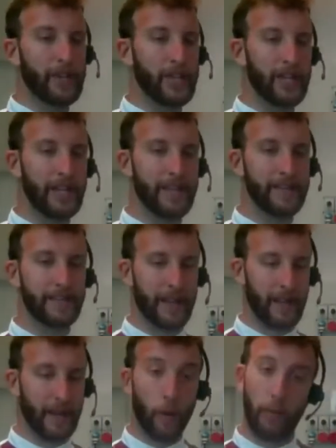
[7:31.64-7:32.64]
the machine is
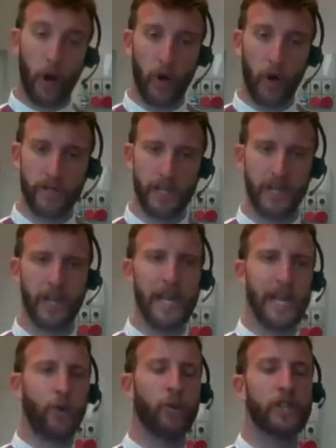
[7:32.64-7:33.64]
composed,
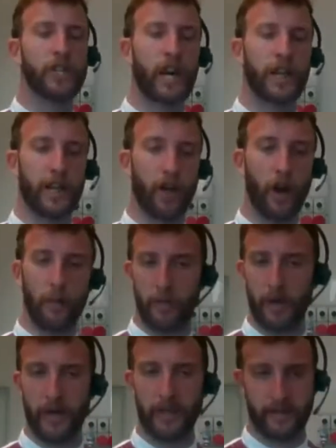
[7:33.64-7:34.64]
which are the
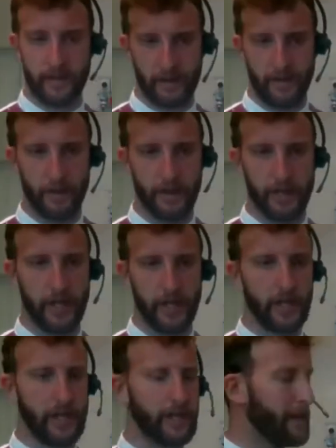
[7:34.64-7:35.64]
components of the
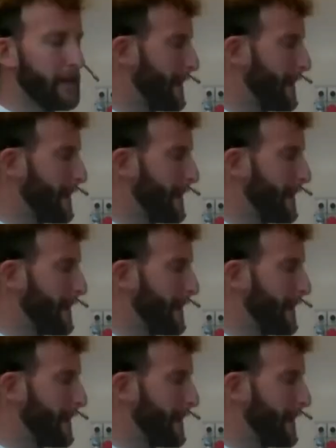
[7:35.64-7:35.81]
machine,